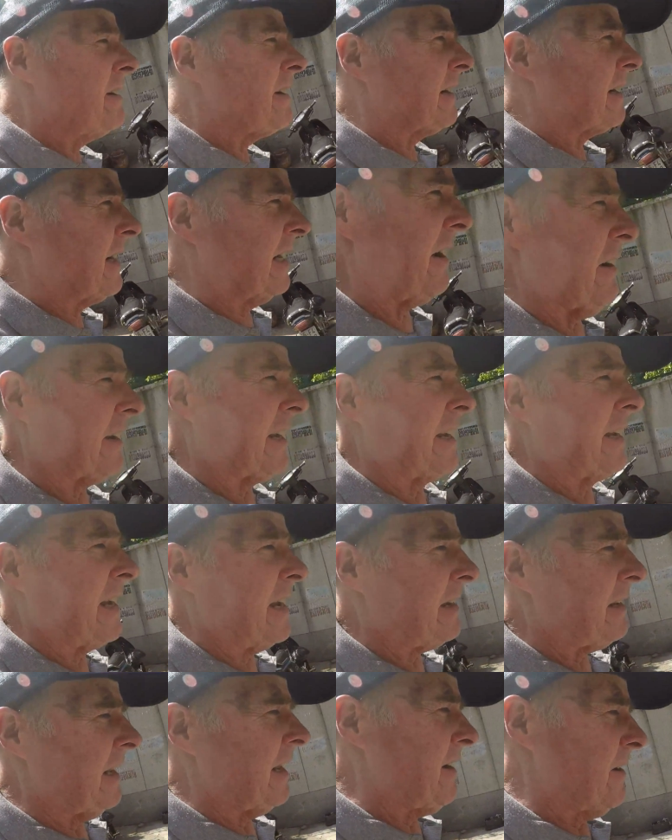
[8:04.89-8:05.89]
I think I can
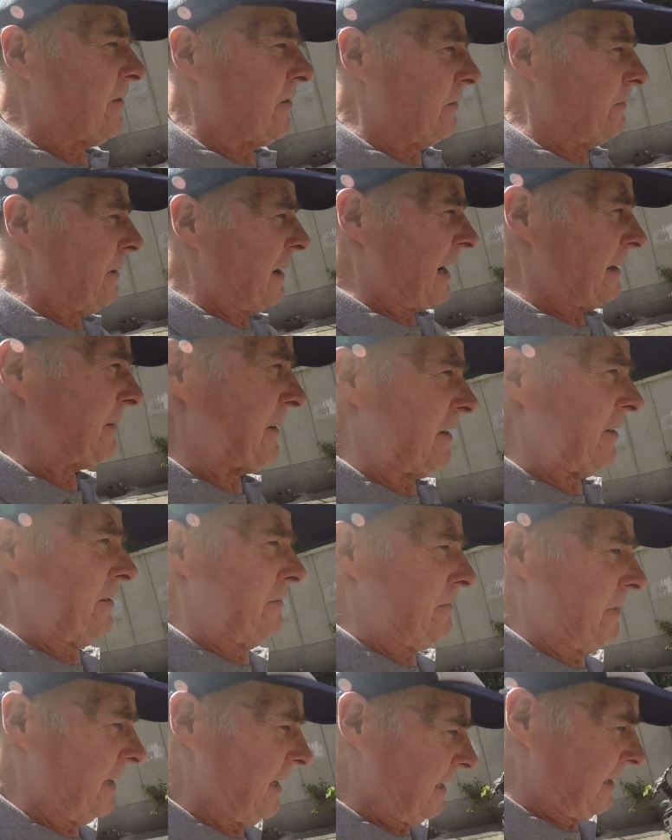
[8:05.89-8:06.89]
get local
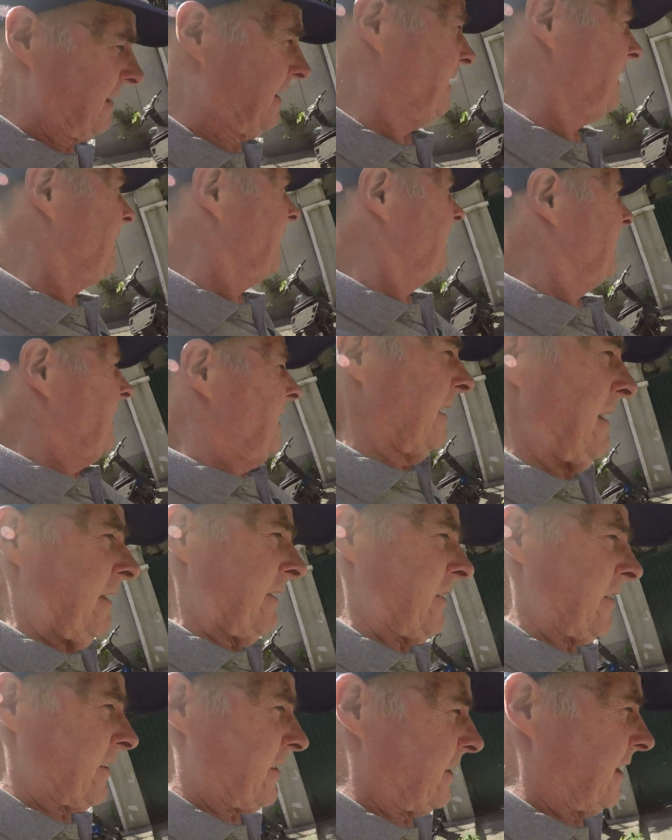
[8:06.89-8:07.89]
barbecue meat.
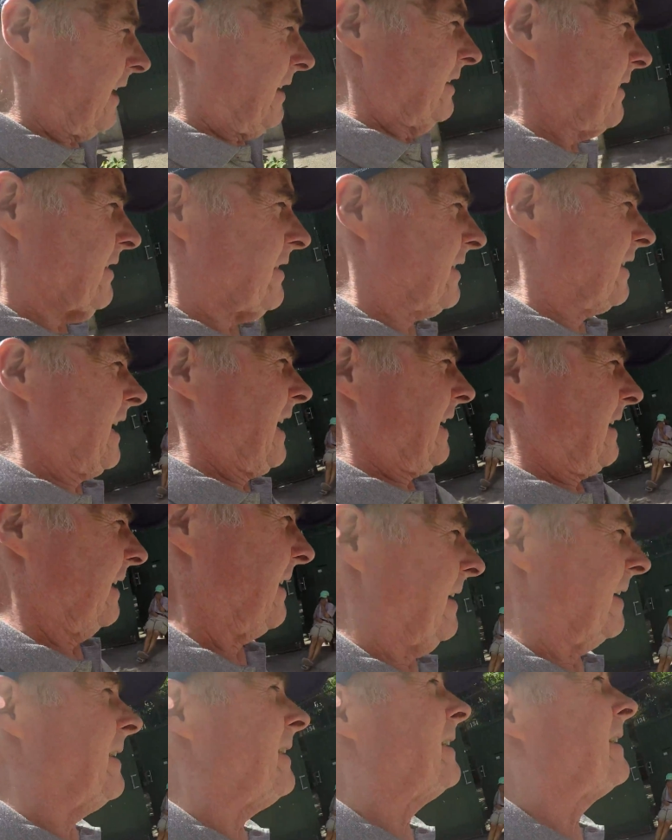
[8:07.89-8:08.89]
Just noticed that.
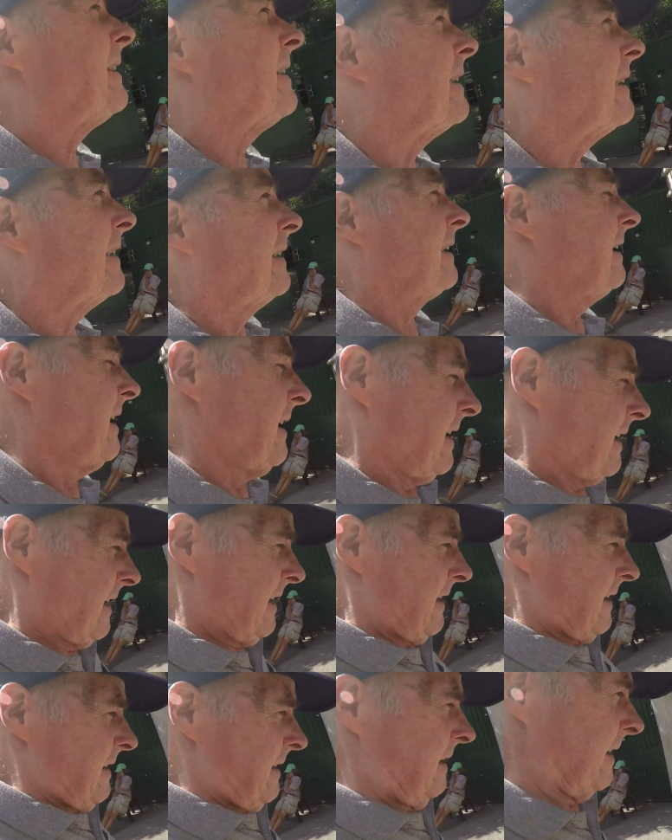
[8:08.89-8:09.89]

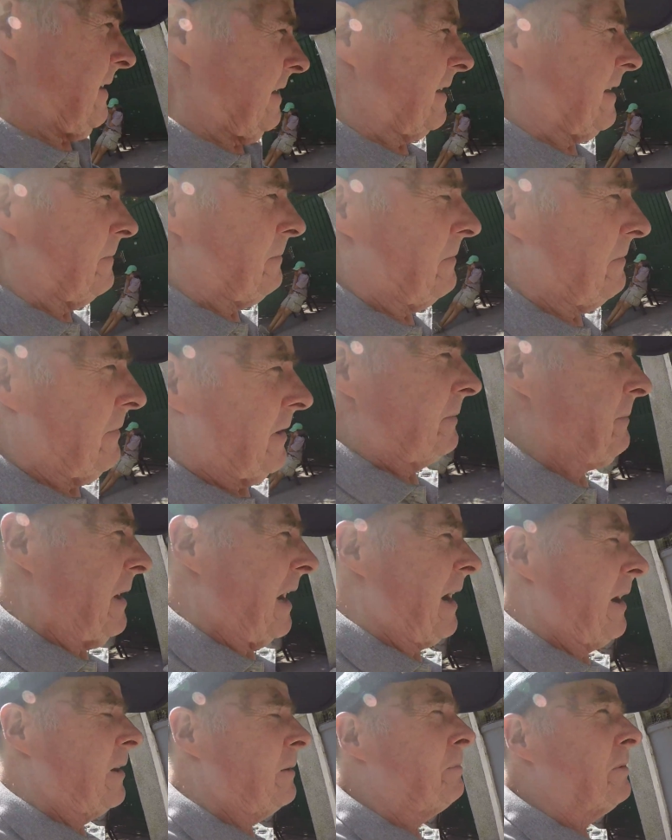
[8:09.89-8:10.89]
I'm
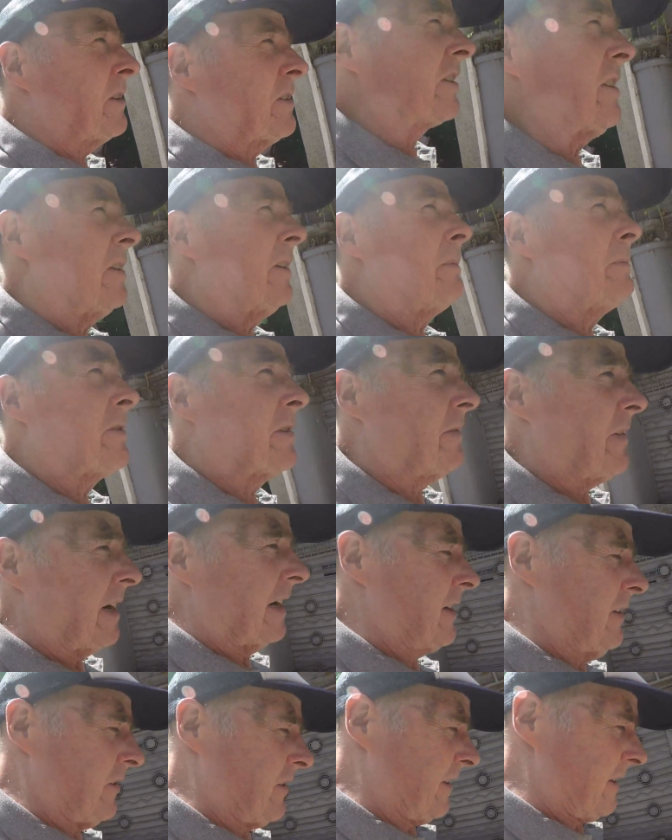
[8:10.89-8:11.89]
hopeless at
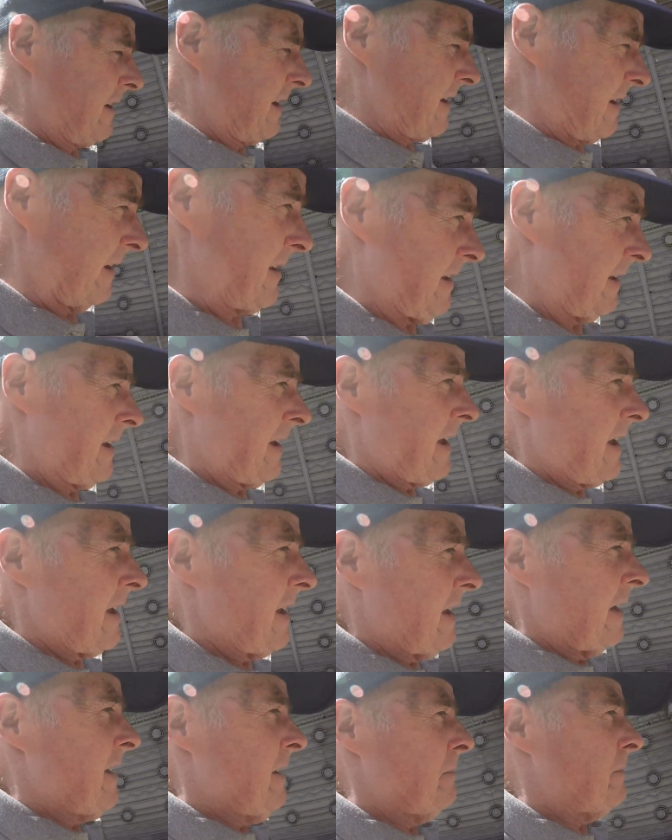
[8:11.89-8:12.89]
observation.
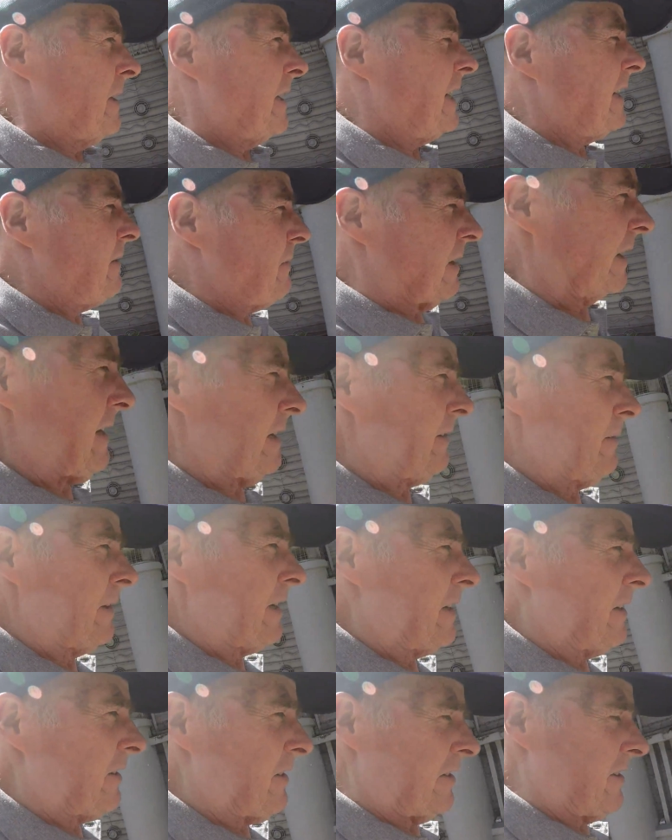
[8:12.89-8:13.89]
But anyway, I'm
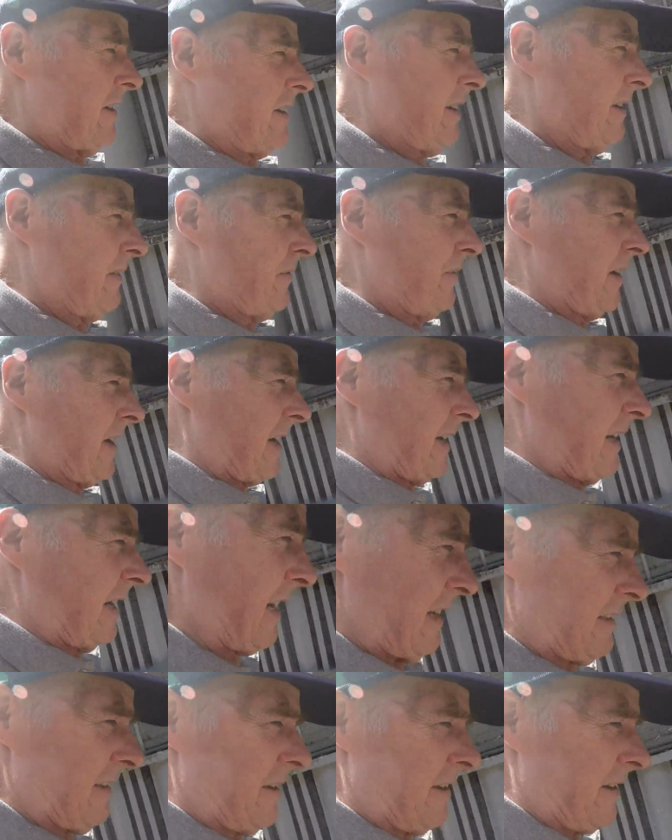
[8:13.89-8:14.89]
going to see if
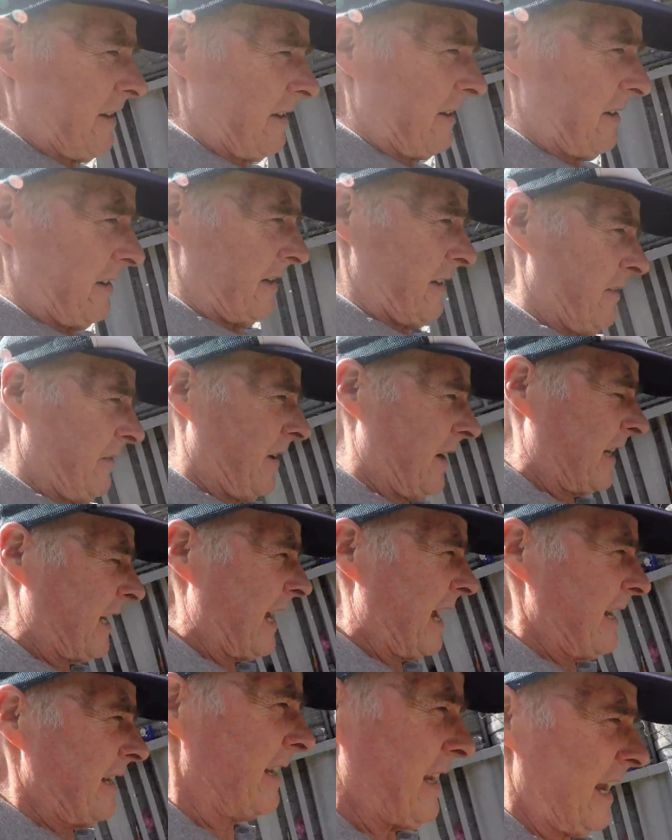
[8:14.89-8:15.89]
I
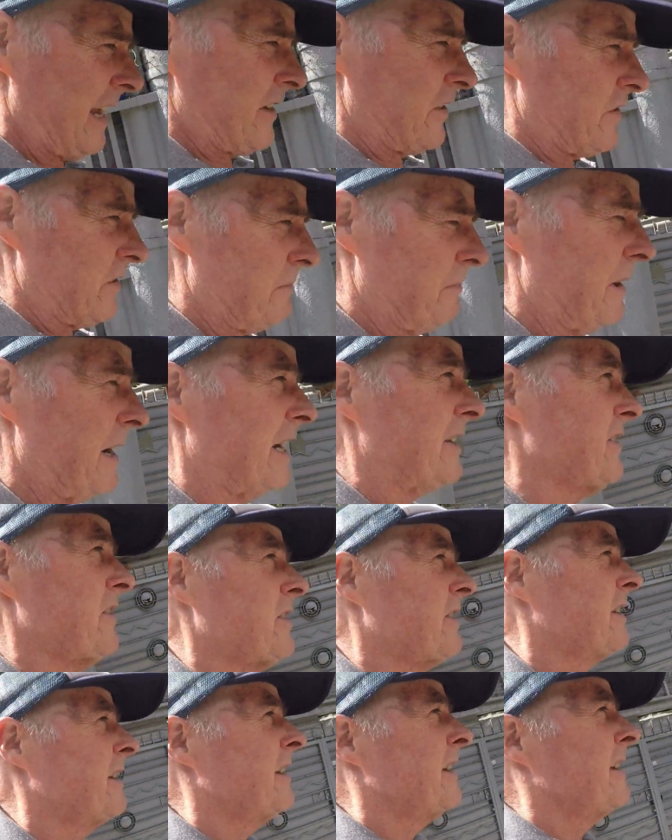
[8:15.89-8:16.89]
can catch a bus.